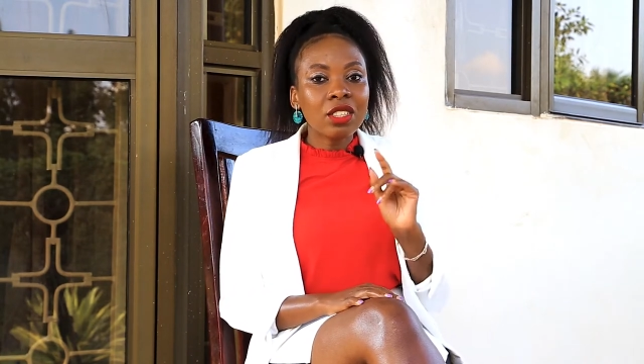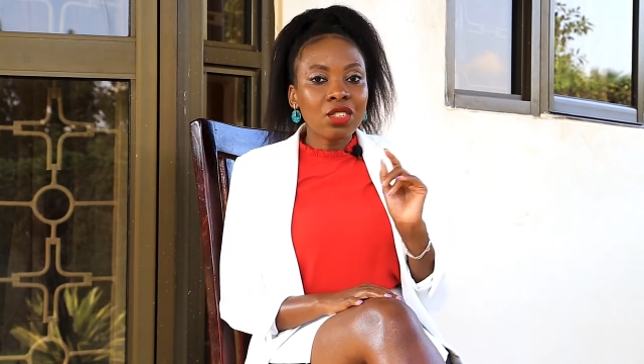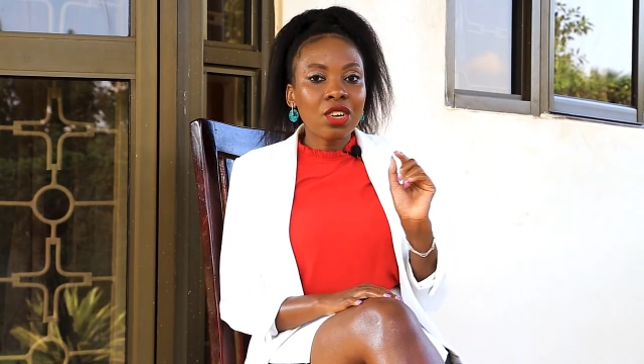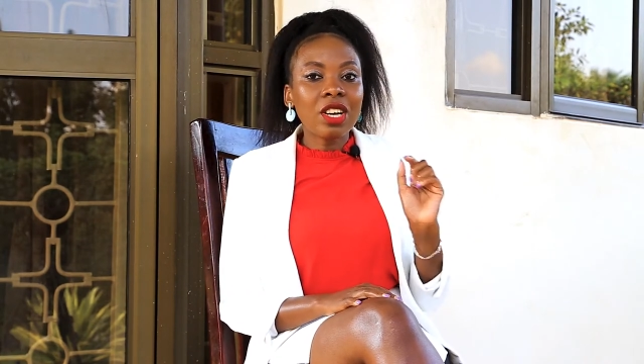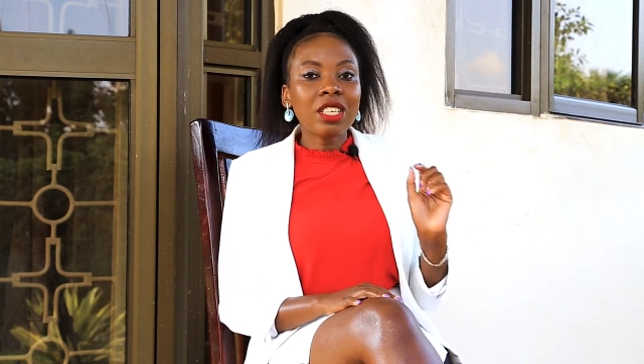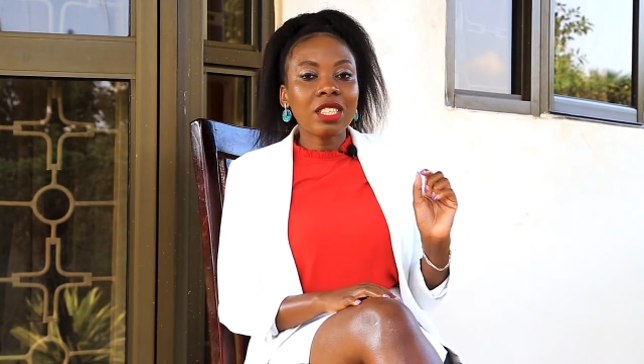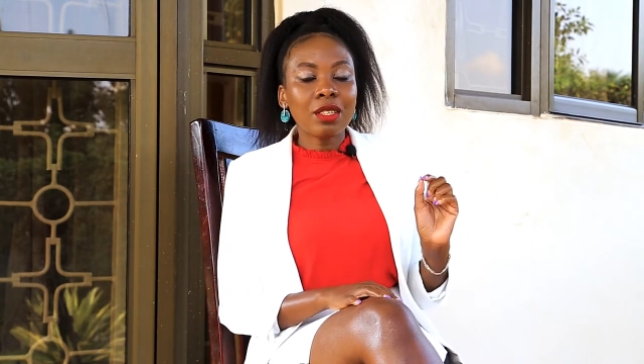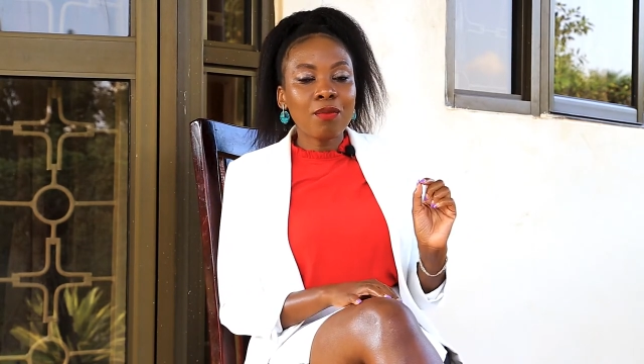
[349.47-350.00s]

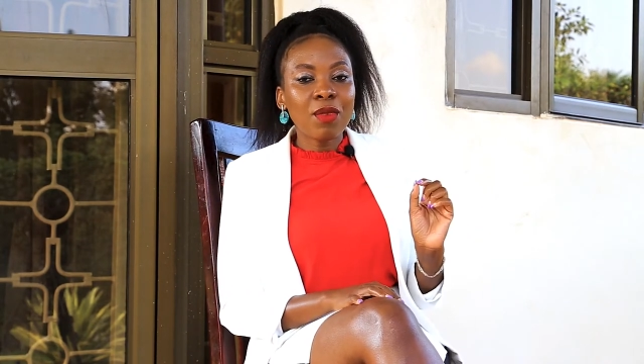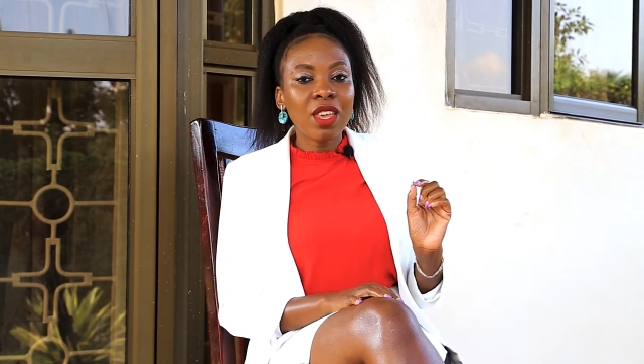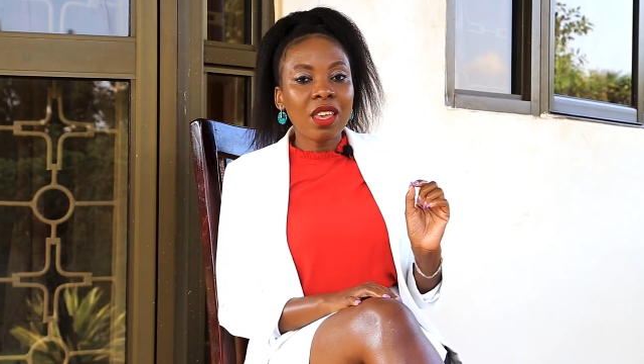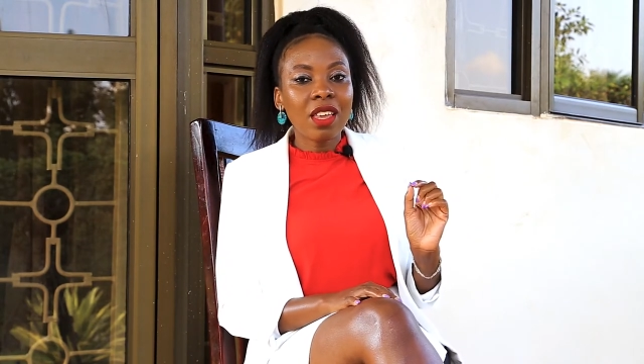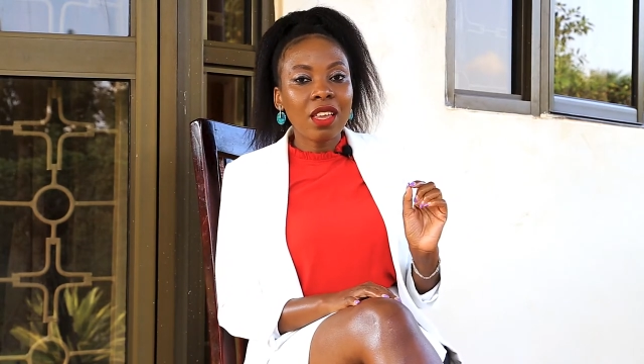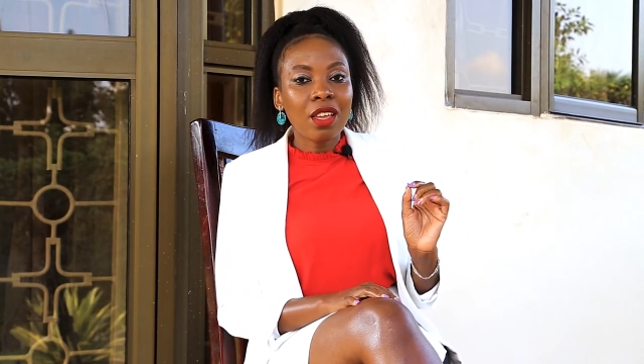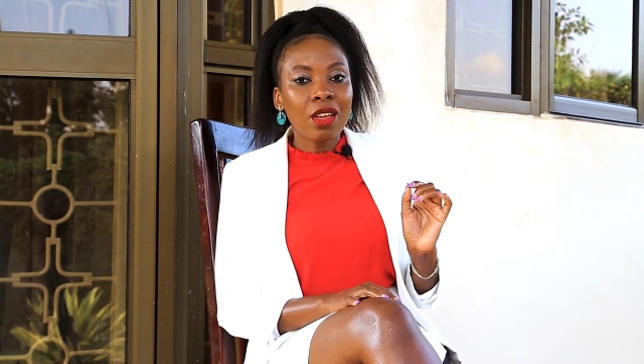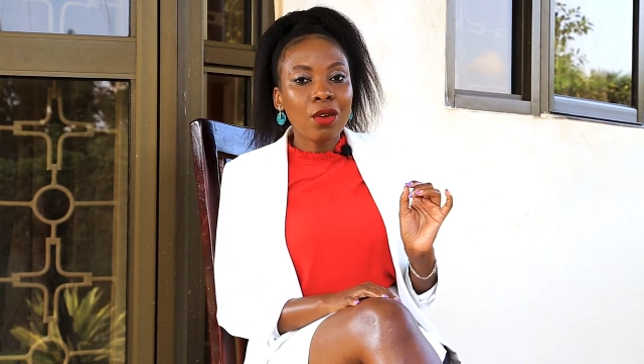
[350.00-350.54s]
trust
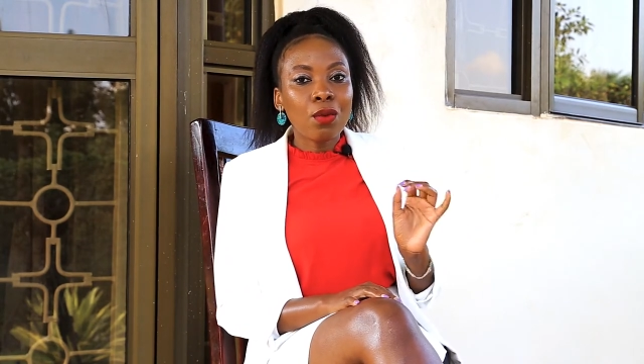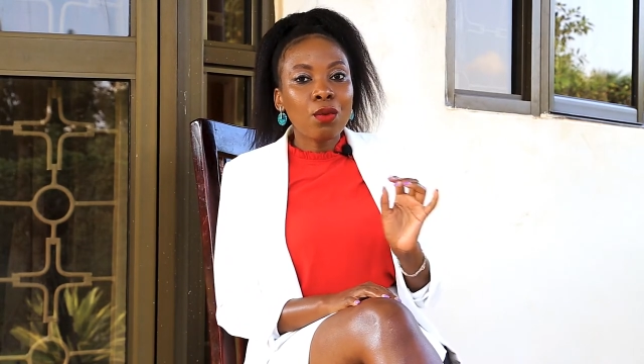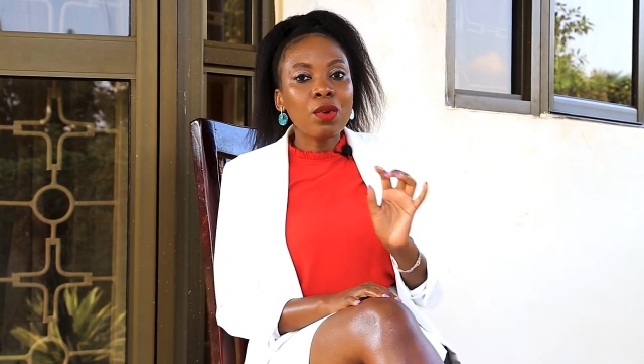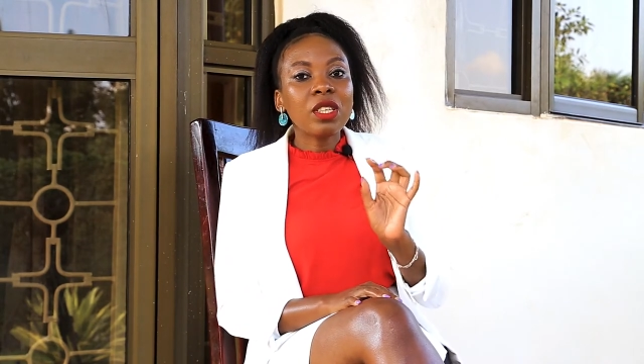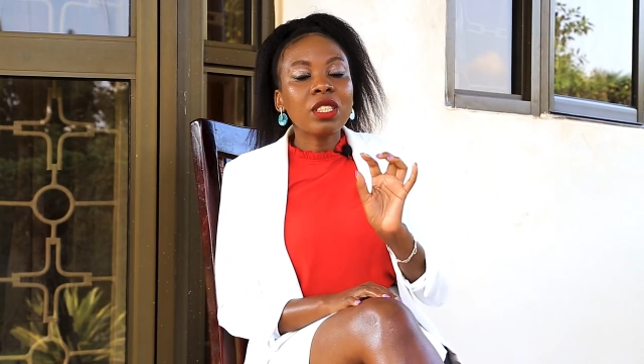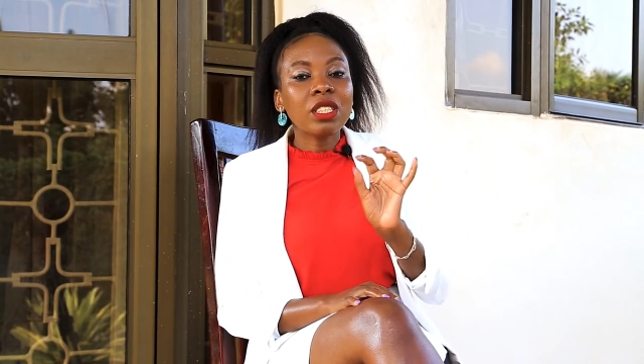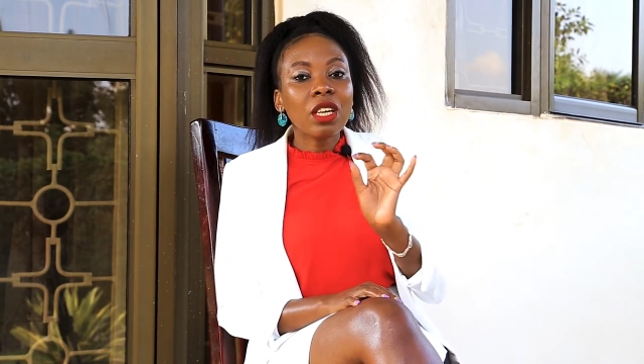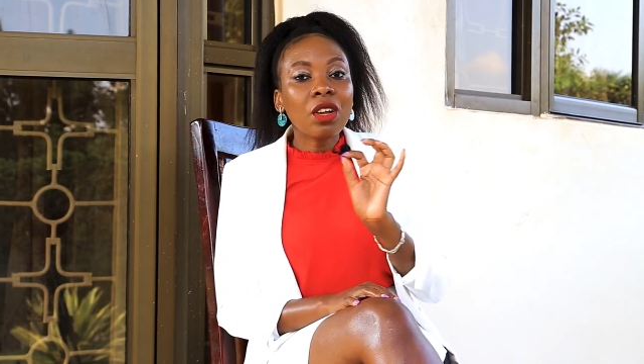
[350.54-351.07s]
me, we
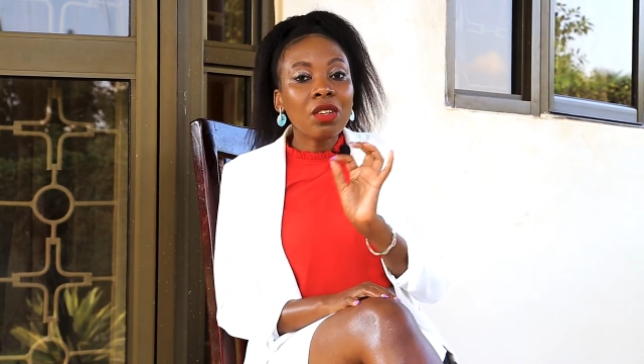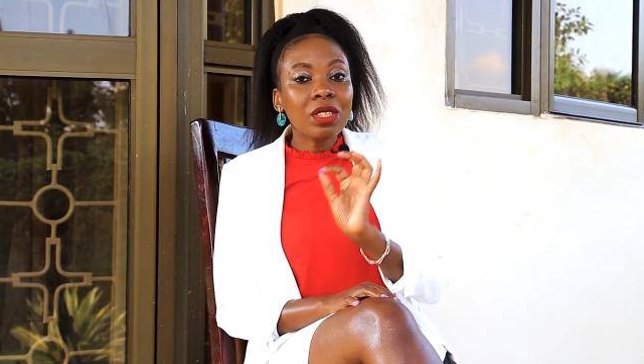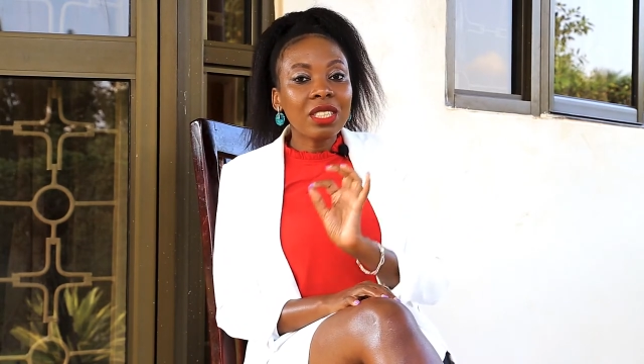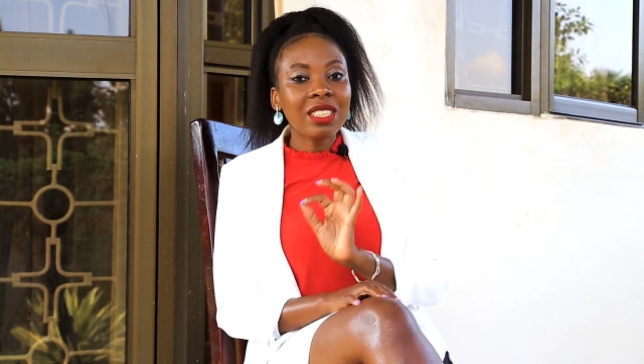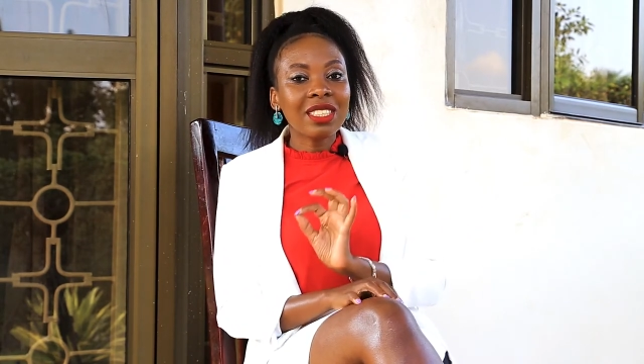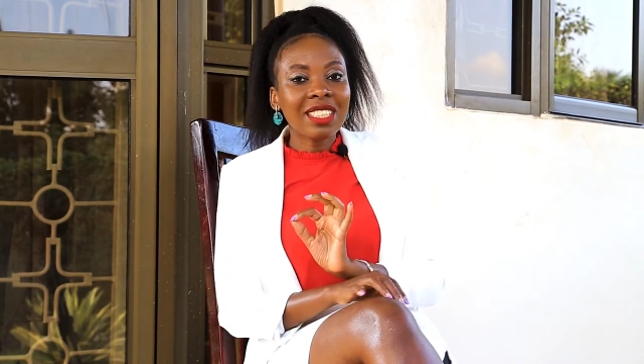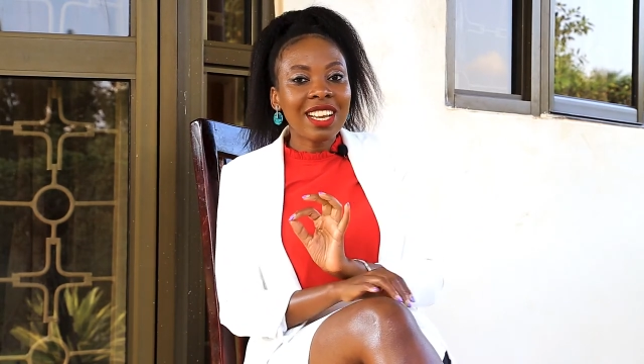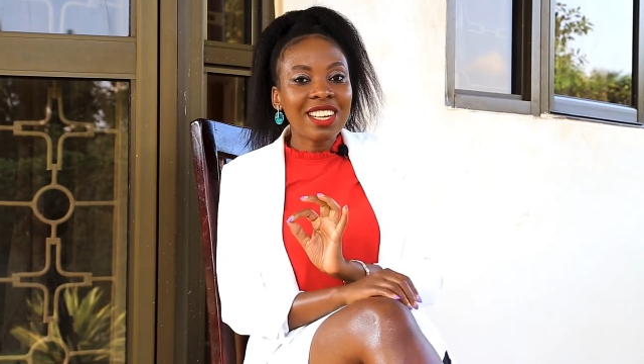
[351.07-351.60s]
shall
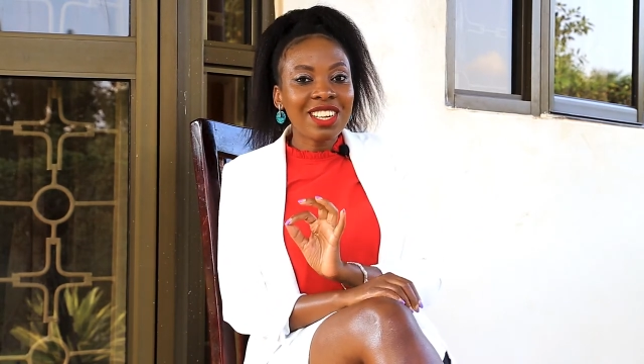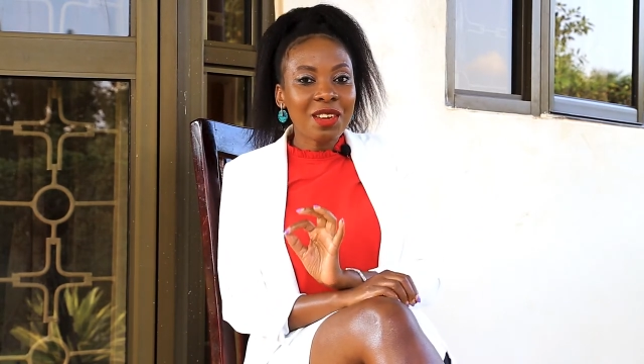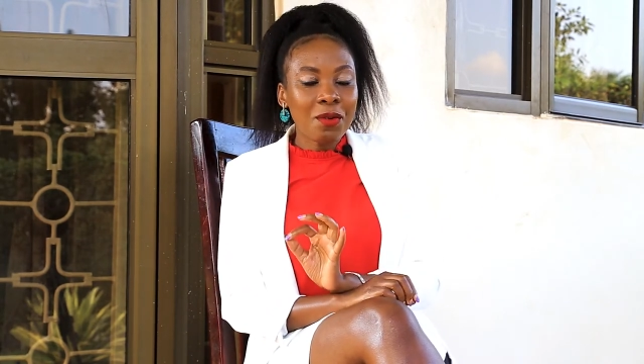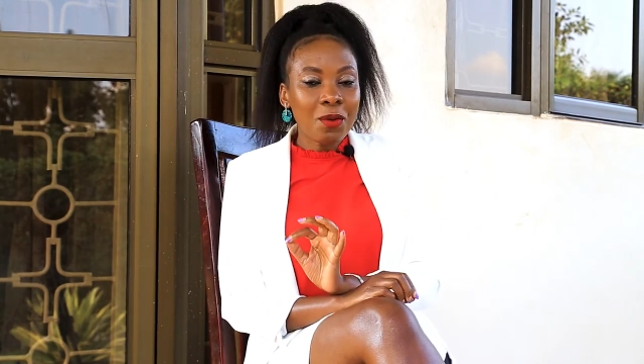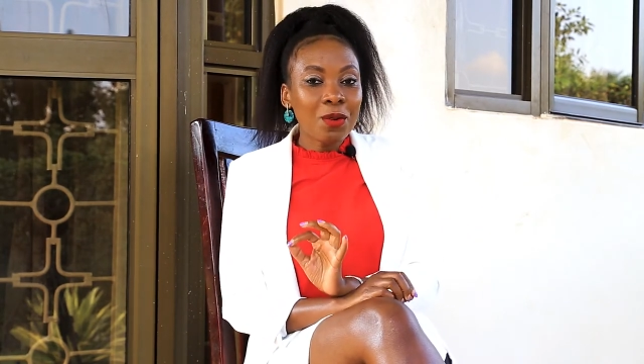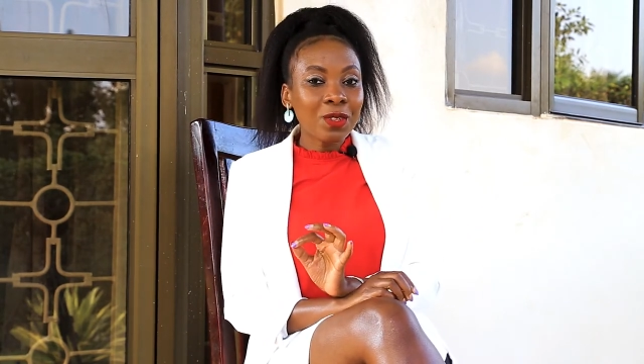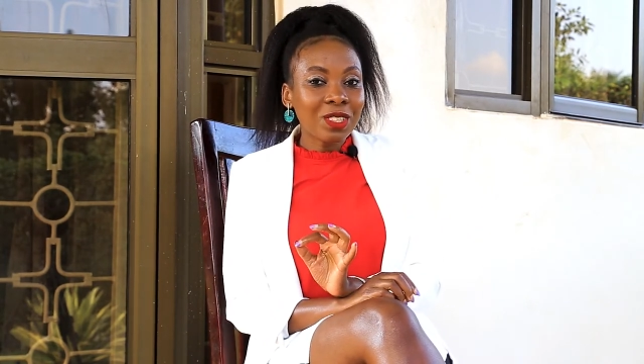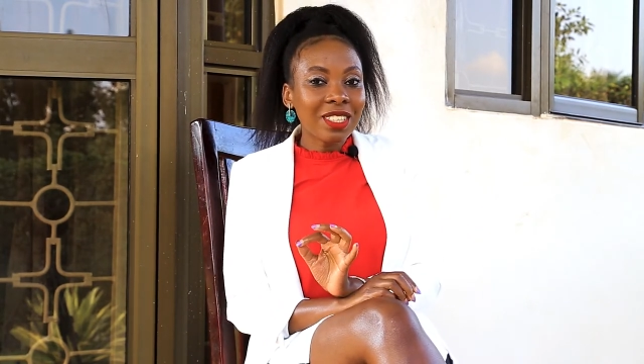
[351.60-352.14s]
design the
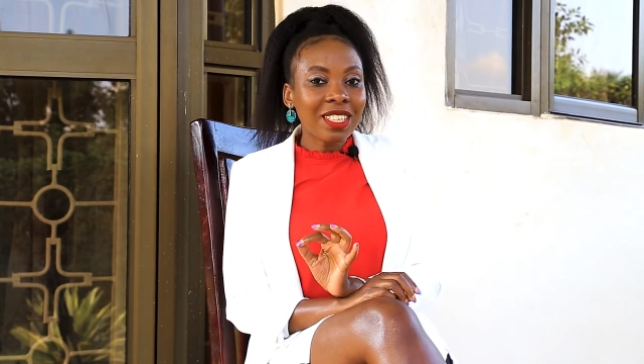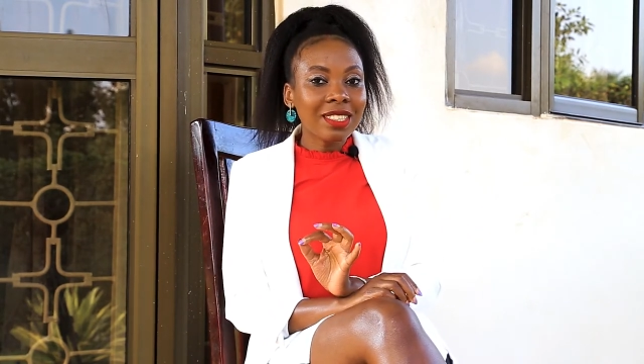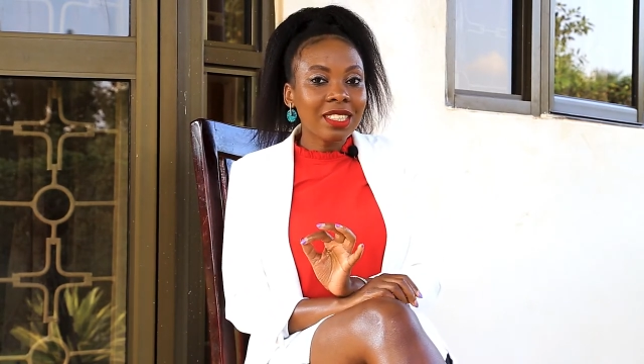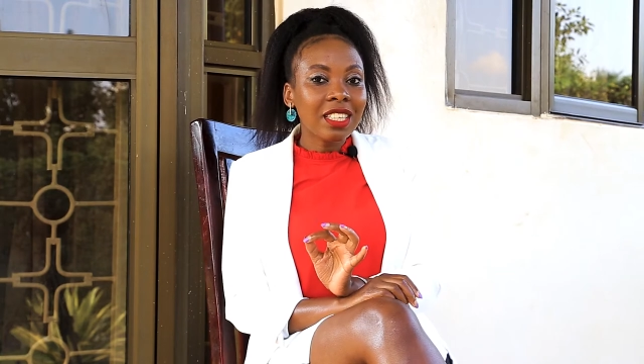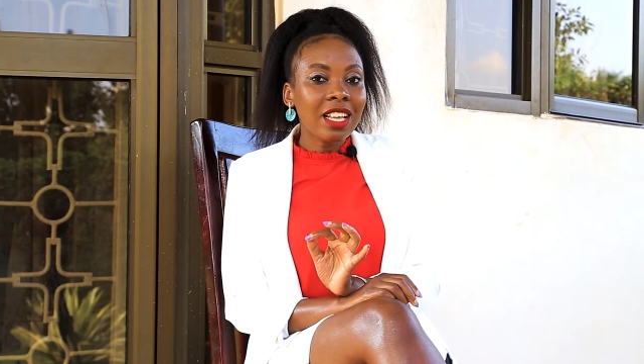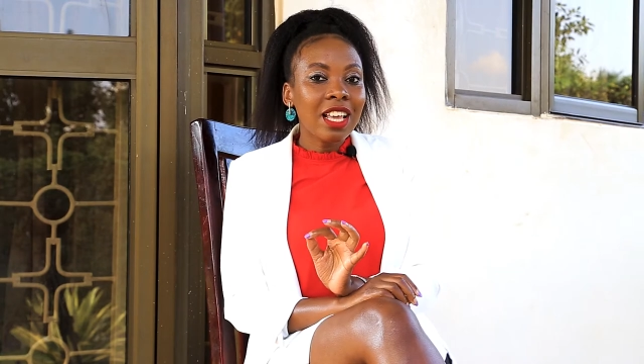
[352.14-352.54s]
courses,